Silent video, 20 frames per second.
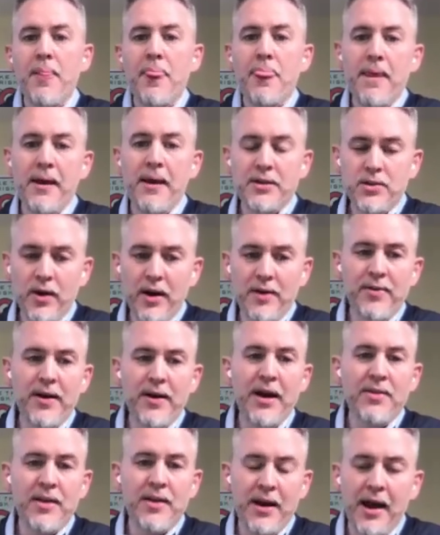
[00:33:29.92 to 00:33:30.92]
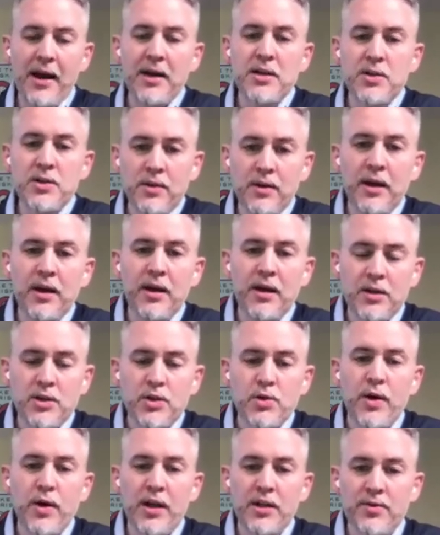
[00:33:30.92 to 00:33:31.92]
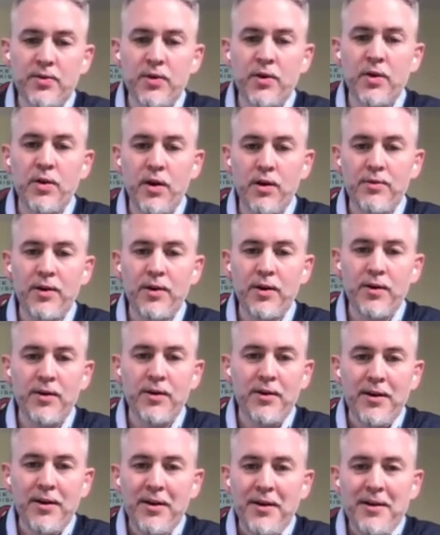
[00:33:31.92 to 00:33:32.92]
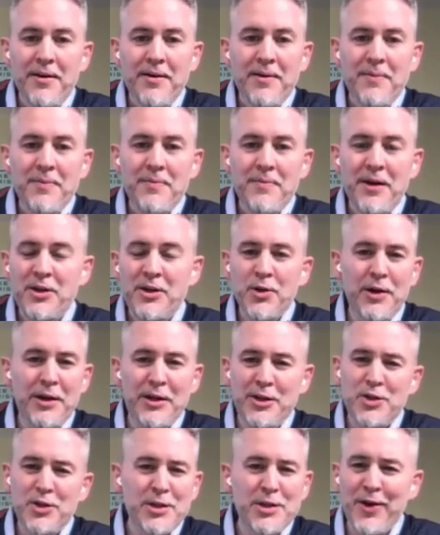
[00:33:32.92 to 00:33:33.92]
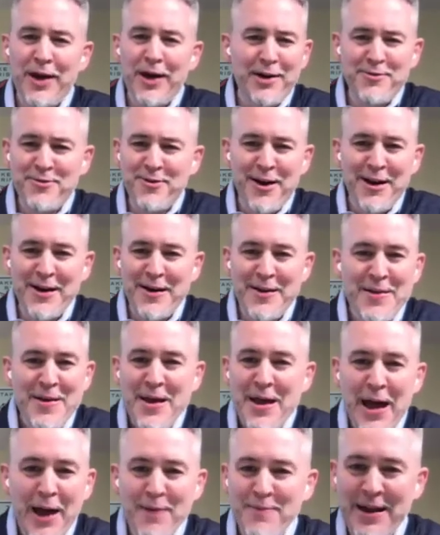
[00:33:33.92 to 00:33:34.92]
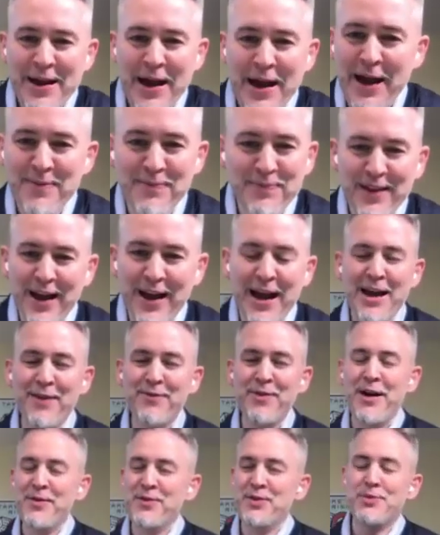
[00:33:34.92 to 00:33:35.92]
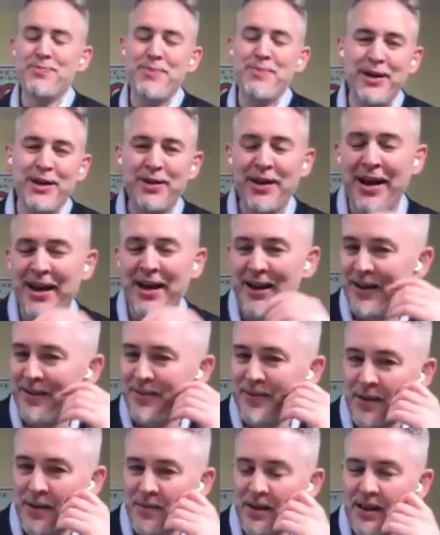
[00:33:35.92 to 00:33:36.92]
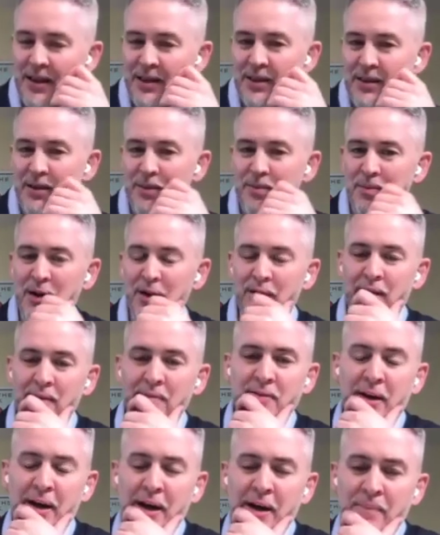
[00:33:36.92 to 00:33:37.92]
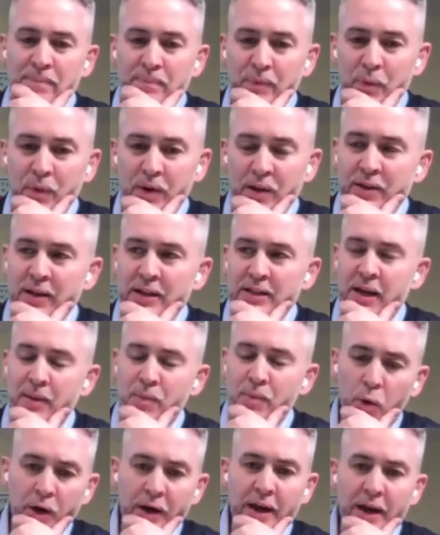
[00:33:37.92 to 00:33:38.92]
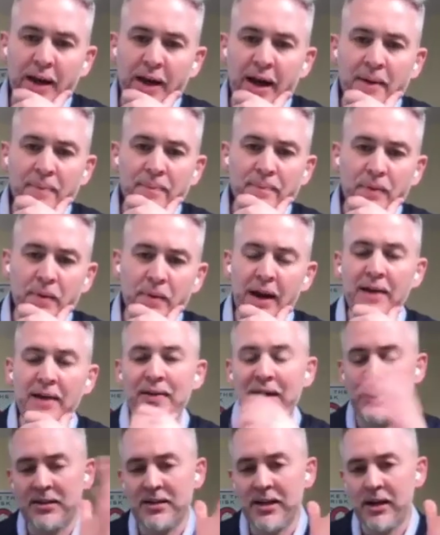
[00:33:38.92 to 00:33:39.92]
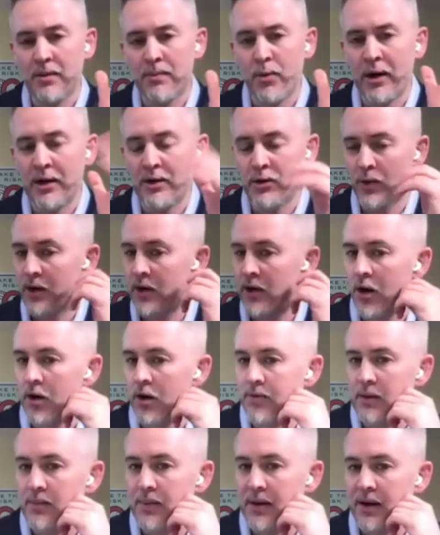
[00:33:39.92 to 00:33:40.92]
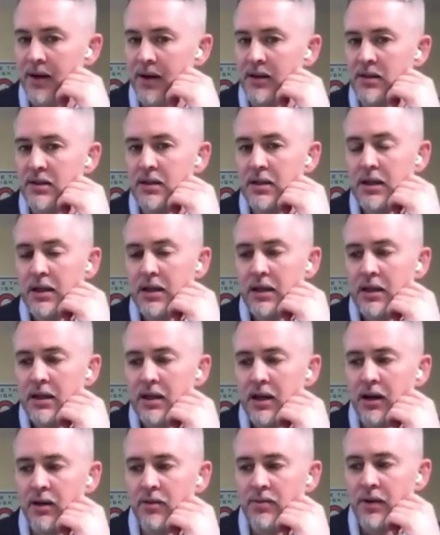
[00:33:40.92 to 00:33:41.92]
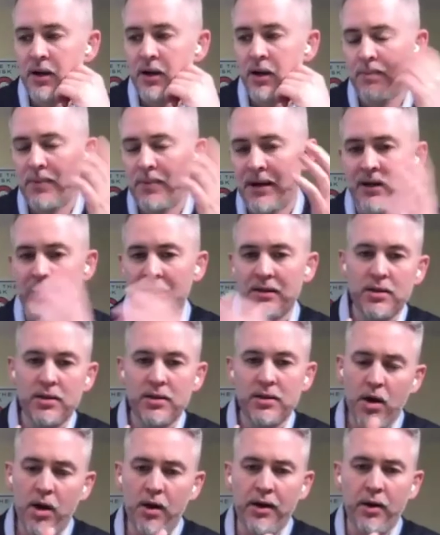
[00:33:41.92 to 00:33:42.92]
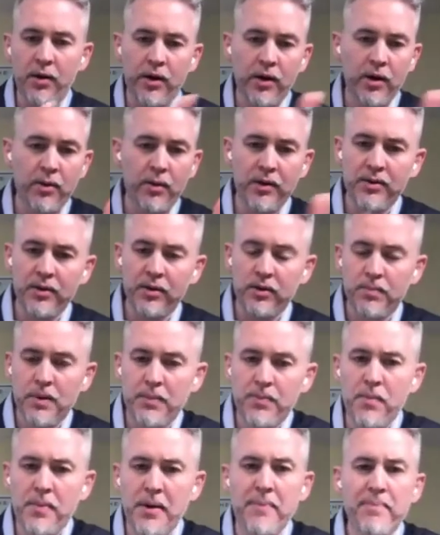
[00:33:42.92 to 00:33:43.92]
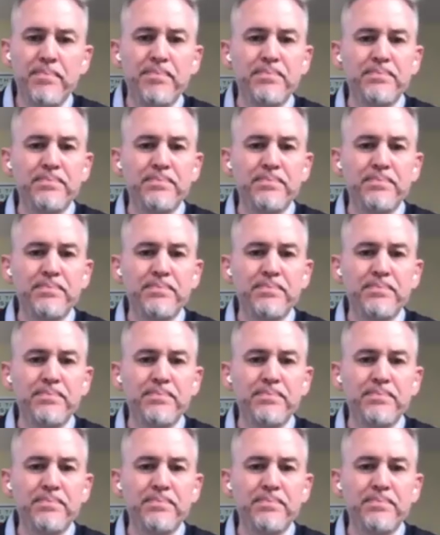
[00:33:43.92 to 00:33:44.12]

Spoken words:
And so I find that actually it's transferred over. And Jillian, it's just a lot of fun. I mean, I have a spin I'm in the middle of one of the things I'm working on. I've had to take a break during COVID because of, being in a small area with other people, but